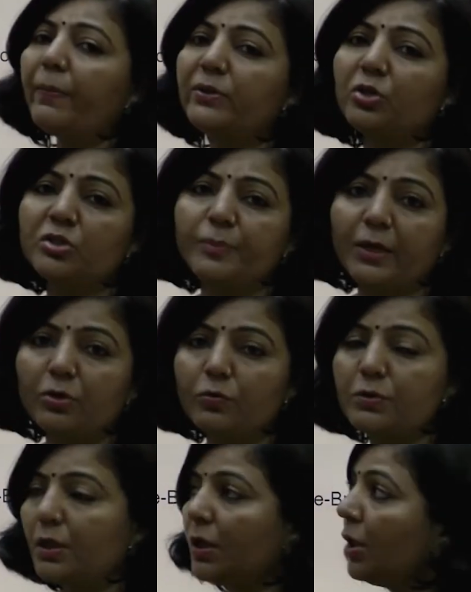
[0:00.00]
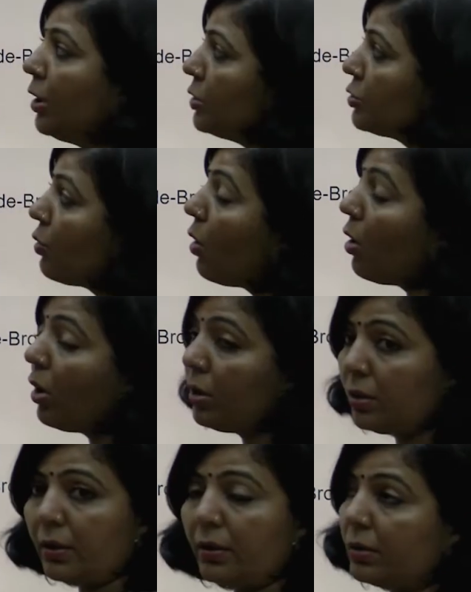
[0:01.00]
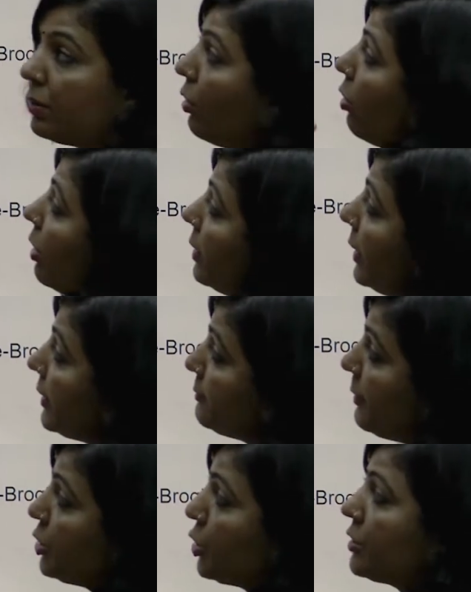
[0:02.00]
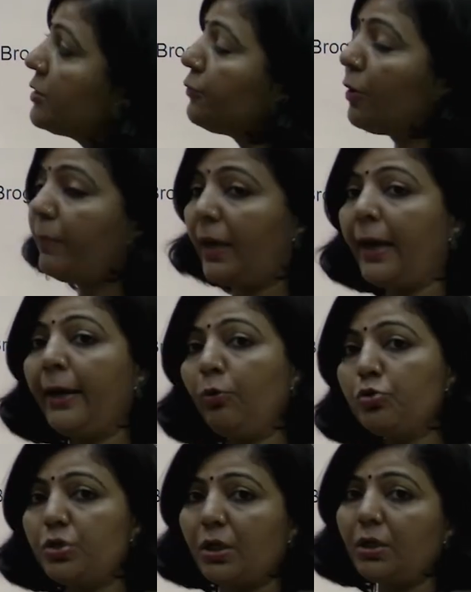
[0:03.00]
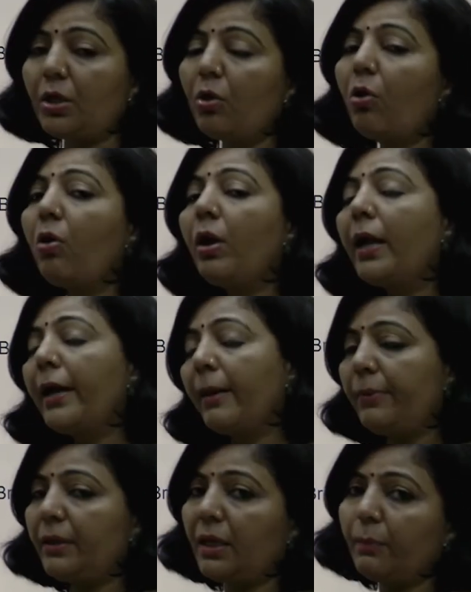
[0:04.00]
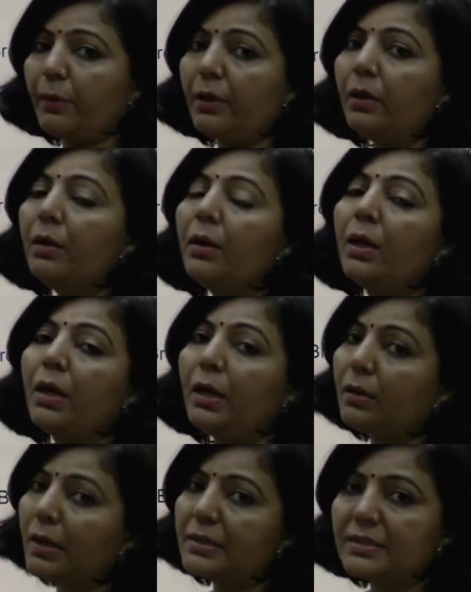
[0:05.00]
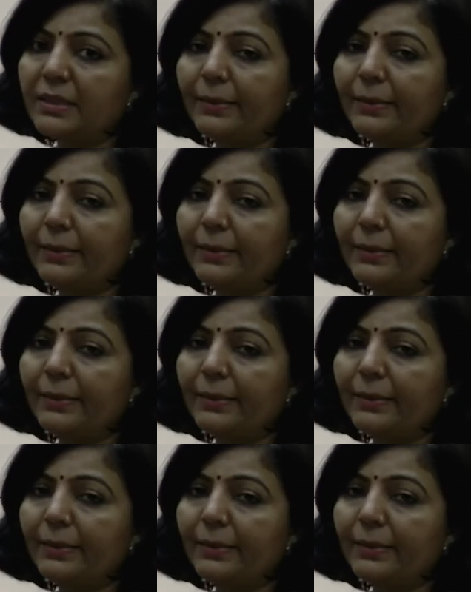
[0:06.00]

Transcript: with respect to c so all the all the expressions from a to c they all are applicable in classical